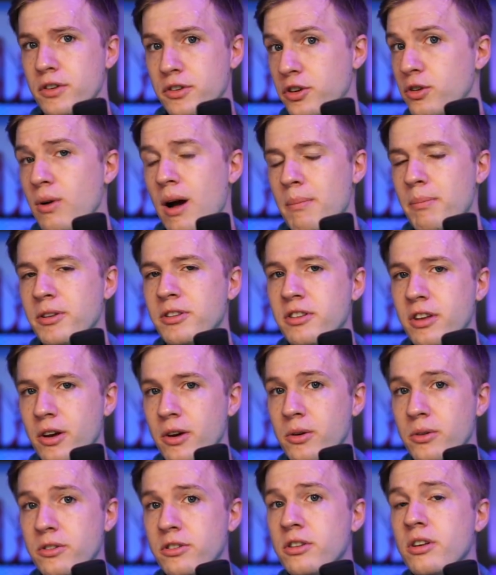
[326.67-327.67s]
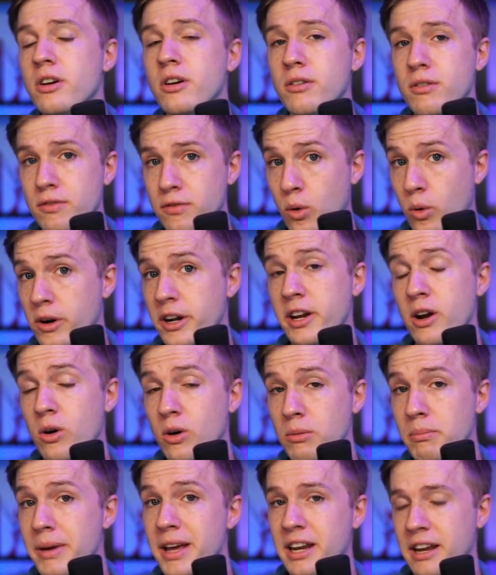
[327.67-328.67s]
2 episodes, 40
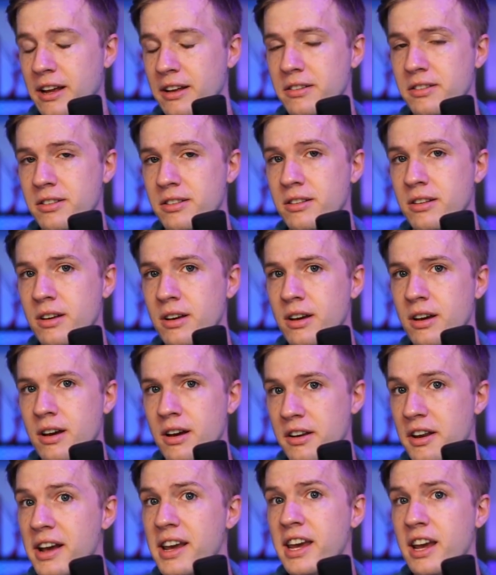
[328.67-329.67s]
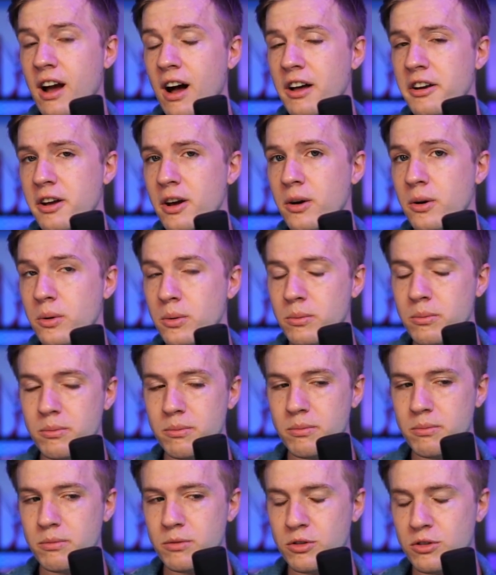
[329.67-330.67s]
whole minutes, Hideki Anno
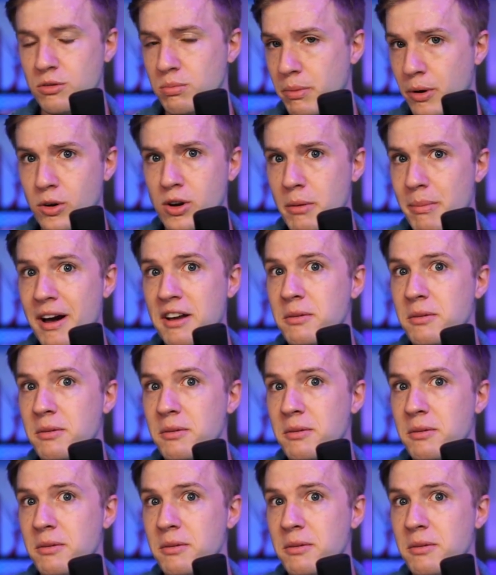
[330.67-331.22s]
spoke about